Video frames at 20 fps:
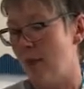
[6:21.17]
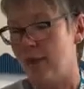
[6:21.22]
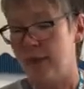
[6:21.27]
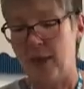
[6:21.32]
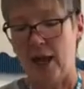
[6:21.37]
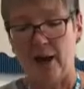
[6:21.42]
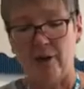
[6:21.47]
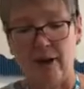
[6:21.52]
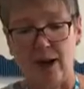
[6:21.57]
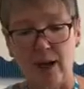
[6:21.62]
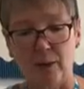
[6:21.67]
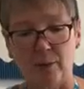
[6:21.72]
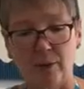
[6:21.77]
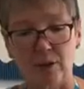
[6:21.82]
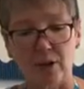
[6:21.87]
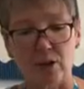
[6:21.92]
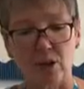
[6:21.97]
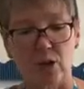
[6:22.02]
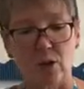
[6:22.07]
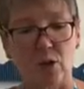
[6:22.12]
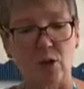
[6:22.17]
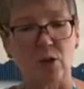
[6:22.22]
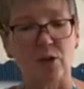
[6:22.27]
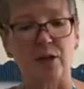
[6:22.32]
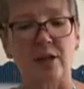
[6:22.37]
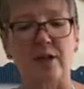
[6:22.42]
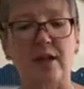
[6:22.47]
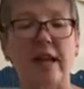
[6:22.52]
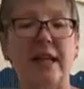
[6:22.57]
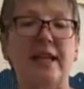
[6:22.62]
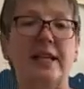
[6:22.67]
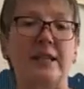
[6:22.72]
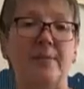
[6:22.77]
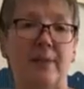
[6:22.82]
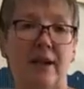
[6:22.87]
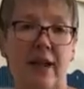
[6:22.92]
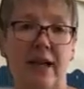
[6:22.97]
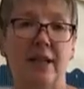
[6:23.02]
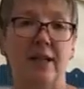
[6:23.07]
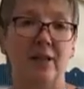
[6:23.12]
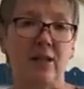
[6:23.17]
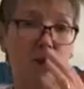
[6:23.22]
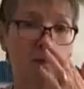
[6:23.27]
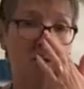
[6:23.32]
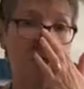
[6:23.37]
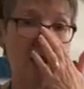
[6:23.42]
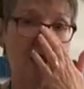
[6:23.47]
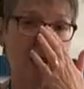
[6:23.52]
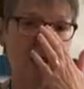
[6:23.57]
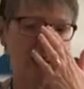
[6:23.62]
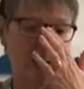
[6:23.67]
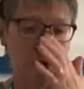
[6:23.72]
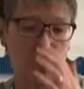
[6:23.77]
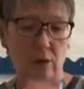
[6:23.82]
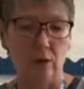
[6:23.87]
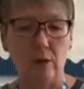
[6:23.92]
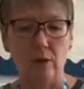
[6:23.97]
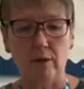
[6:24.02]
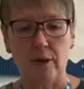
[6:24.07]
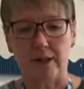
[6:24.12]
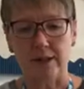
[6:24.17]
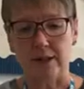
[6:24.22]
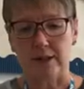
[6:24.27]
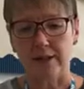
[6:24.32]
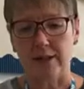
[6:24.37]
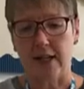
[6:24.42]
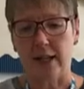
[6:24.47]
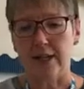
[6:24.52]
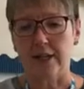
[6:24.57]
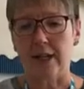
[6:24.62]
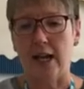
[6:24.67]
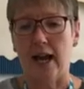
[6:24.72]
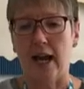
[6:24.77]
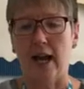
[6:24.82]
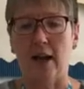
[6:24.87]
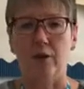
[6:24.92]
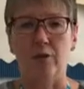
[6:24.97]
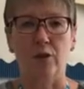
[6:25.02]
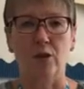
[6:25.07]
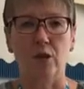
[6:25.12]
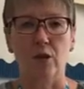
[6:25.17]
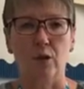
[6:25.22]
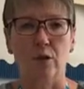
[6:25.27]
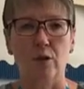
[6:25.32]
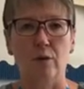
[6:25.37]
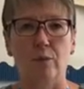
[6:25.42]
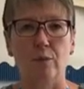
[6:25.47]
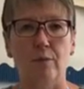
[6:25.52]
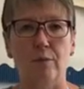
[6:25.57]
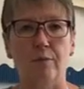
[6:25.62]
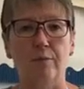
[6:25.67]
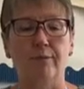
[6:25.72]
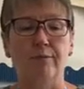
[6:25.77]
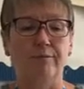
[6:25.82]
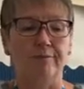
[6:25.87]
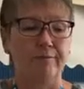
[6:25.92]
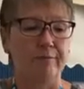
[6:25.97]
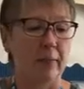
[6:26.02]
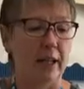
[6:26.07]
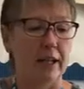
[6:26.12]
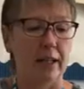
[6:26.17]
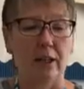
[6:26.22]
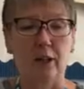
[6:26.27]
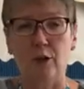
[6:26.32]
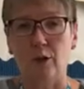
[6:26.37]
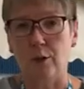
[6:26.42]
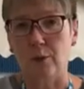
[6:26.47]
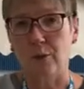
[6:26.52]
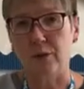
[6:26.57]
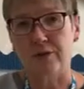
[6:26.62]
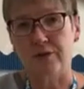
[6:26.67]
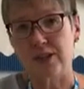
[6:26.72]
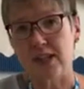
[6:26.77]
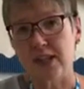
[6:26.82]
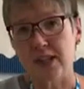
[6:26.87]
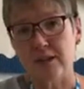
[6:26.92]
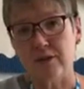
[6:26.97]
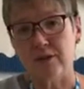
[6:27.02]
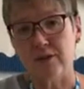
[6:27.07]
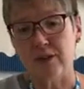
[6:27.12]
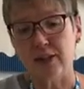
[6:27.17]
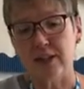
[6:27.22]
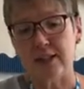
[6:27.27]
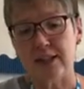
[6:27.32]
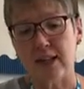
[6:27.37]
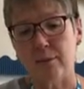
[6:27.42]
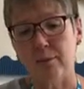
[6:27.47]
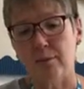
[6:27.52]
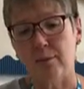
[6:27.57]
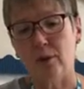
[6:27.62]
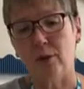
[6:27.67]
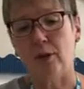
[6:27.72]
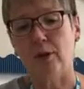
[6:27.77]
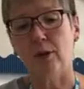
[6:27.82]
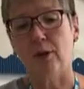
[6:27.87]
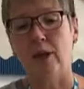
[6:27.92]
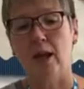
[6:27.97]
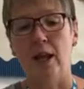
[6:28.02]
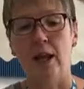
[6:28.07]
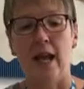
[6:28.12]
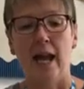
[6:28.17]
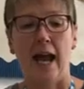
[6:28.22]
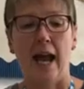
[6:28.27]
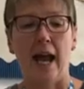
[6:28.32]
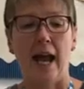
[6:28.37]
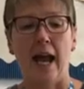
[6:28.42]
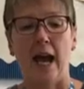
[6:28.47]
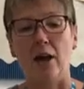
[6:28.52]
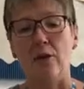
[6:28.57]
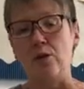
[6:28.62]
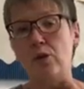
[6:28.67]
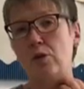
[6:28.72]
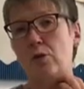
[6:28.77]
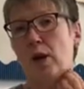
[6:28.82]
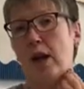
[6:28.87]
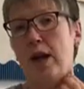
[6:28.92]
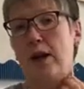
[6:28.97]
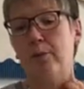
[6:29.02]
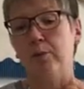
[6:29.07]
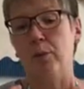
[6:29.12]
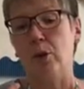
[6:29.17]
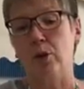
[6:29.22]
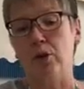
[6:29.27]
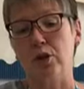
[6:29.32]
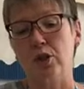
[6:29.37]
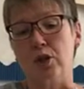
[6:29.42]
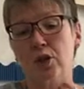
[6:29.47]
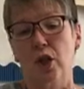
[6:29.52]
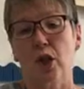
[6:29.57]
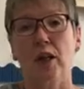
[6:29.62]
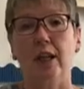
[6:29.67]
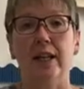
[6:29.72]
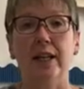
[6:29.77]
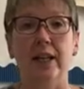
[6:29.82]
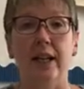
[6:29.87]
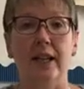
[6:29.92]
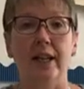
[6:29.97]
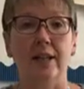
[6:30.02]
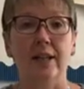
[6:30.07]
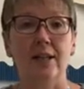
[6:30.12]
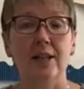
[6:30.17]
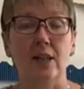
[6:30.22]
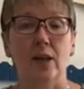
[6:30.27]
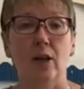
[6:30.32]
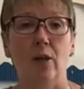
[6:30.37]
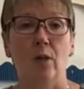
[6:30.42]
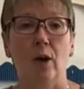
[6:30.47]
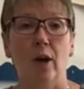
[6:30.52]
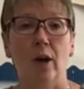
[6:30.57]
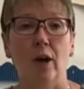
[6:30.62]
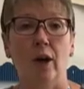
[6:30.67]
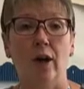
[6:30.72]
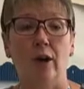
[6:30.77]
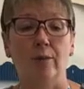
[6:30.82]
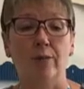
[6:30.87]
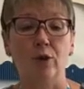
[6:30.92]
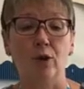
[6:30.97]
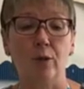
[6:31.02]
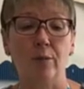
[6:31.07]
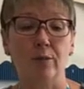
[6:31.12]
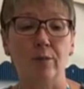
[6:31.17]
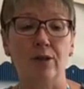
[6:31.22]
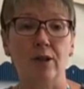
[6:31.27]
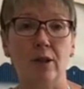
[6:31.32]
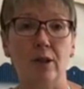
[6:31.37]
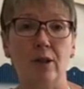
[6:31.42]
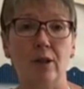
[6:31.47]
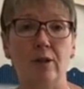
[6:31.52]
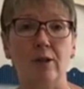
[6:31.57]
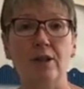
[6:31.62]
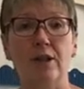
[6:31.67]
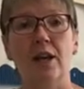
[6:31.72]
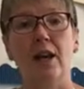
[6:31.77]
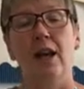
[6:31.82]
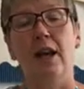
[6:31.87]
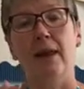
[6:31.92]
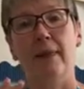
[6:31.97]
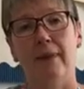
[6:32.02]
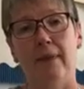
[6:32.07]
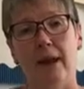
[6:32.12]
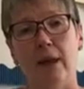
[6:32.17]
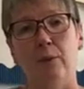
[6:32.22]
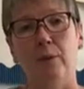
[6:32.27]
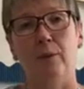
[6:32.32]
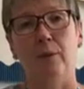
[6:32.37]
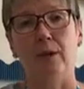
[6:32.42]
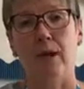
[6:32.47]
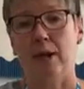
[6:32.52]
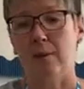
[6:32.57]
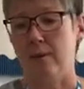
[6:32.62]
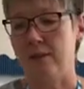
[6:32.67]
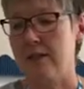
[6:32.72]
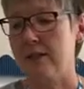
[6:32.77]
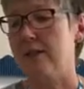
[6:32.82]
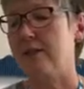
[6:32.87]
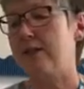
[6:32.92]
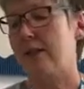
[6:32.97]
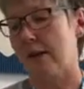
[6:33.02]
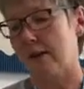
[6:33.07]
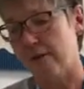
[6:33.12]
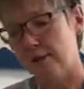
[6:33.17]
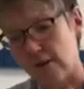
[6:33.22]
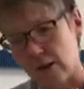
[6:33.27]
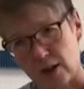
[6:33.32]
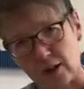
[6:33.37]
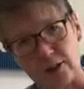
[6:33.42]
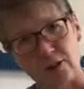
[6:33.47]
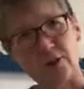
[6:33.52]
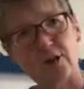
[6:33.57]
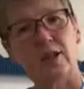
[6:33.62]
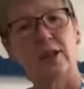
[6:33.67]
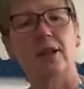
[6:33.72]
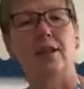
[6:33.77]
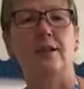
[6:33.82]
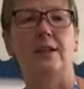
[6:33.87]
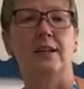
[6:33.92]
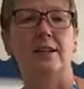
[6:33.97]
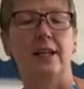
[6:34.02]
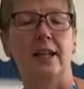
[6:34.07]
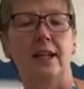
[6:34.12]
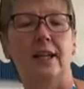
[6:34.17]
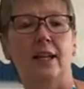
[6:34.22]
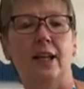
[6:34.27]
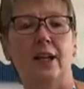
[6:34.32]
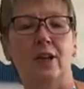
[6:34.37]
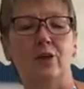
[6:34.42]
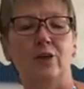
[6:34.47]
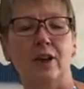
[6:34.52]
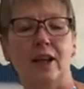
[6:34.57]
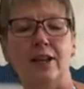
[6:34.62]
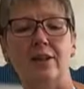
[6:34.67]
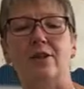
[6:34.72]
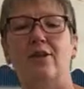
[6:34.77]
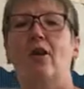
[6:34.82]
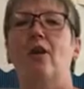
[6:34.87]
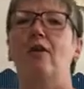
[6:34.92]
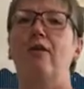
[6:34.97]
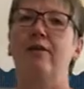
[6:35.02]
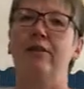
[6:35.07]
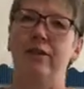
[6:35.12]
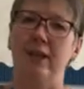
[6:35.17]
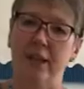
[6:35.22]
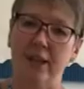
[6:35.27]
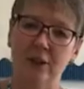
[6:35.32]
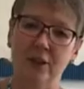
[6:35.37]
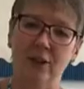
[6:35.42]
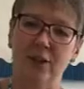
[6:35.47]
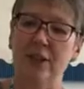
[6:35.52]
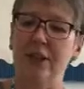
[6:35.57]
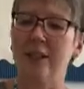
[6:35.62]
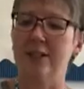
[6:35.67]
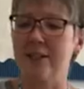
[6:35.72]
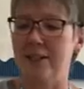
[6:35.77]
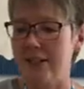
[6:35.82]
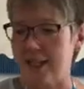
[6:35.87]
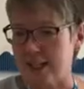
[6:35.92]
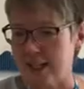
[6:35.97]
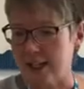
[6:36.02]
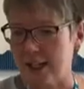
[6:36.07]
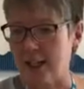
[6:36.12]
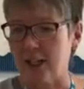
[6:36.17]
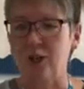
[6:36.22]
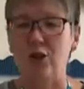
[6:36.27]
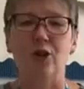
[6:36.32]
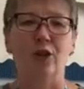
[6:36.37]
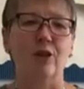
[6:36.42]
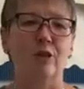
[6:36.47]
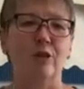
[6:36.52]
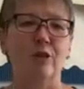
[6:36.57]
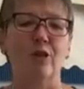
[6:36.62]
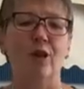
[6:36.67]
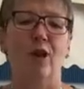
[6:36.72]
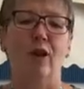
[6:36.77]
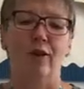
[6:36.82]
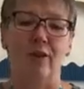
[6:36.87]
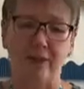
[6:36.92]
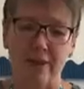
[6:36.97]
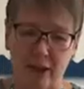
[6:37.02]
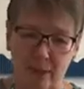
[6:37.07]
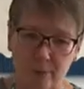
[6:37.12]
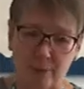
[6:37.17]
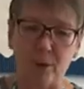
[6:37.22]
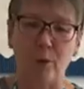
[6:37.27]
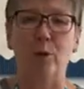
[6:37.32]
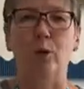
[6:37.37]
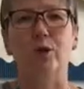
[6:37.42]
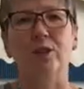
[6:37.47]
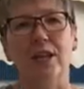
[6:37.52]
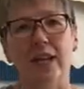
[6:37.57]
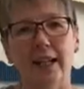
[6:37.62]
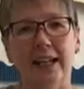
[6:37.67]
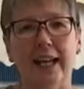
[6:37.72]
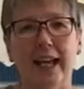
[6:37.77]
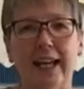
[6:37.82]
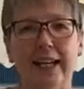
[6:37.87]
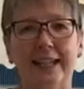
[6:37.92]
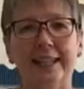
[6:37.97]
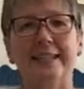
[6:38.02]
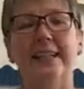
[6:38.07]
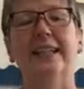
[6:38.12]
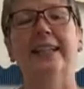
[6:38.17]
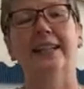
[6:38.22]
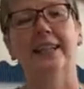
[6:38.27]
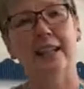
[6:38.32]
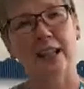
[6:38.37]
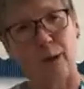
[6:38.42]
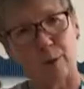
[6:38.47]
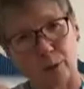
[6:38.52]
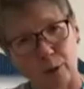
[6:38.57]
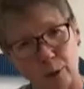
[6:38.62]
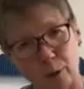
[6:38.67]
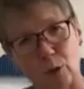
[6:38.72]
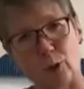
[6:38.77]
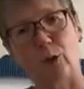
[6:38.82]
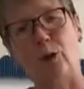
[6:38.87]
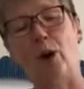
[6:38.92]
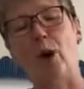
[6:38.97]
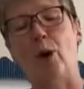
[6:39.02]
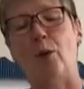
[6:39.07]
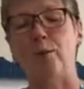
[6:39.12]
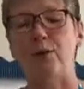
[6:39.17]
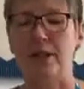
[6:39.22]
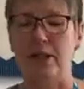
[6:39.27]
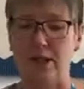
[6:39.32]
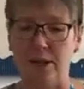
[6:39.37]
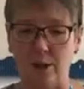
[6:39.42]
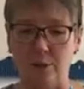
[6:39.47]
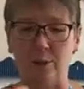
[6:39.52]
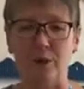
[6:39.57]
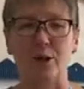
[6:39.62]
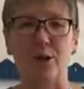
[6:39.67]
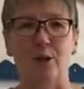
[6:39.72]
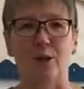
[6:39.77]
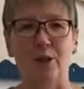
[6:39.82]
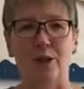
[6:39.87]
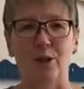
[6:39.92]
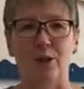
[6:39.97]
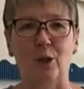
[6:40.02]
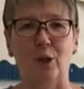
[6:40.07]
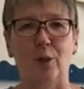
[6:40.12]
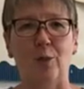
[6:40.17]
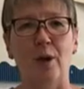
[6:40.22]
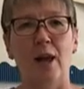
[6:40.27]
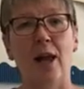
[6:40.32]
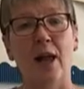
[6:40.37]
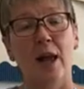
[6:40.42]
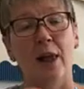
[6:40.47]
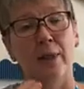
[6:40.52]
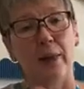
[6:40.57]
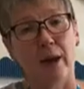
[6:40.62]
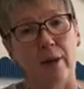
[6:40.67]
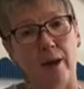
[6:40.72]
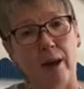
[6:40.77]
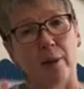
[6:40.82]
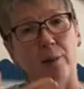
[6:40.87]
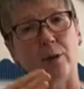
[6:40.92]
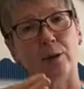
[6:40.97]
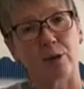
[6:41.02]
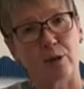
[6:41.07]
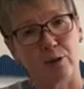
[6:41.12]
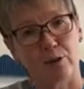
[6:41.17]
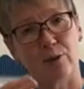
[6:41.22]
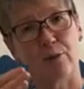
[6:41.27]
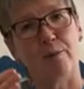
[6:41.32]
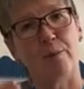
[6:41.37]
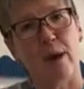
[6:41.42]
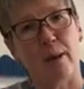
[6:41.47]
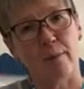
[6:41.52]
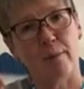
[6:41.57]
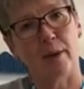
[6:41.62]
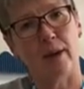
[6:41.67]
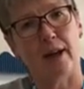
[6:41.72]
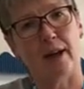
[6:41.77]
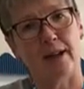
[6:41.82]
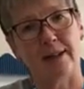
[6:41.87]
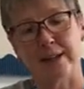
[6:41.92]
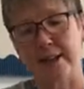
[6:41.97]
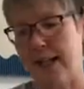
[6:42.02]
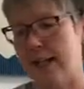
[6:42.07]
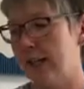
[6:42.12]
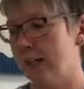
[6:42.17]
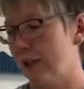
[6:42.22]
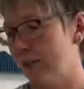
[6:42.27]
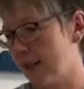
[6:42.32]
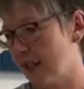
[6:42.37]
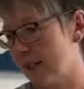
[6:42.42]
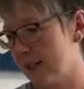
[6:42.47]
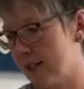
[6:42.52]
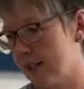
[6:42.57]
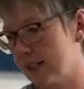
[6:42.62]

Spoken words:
They're able to explain something to you, as I said, how to make a cup of tea, for example. How do I put Dolly into her jumpsuit? They would be able to say, first you need to take her dress off, then you need to take her shoes off, then we put her legs in, then we put her arms in, and we do it up. They're able to remember and tell you that